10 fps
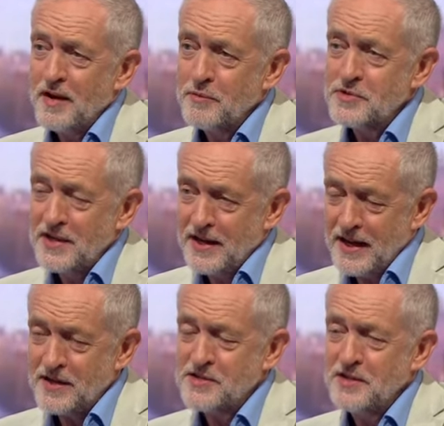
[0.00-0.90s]
I was
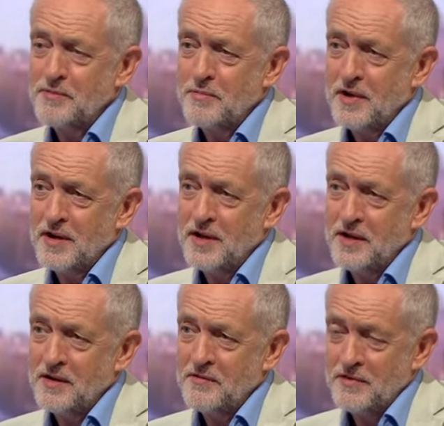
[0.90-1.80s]
elected
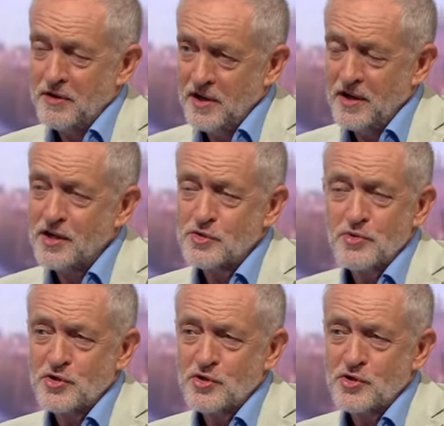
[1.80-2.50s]
by a very large